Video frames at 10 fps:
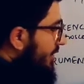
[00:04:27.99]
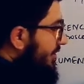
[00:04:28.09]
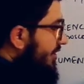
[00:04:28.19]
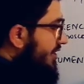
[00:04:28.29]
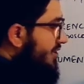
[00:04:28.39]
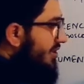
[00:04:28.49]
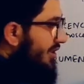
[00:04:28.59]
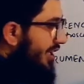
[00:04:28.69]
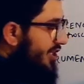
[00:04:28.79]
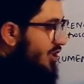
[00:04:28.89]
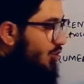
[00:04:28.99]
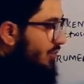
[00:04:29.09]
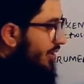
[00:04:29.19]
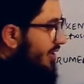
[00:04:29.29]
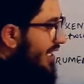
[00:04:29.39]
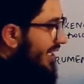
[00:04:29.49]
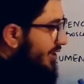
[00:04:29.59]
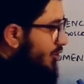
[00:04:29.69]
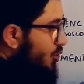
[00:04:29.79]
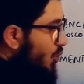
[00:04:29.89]
These radiations will be
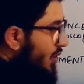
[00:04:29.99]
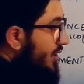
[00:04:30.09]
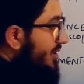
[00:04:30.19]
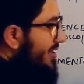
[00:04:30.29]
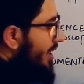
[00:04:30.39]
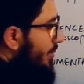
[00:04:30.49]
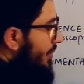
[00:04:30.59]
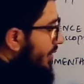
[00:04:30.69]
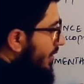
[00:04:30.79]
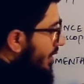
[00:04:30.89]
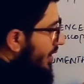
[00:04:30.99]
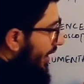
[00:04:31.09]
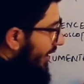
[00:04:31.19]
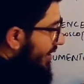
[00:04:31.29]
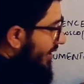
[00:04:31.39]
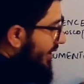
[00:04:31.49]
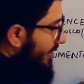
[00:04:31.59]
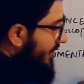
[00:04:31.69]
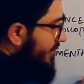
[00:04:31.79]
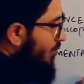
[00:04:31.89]
targeted towards the sample. And here,
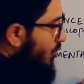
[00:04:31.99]
this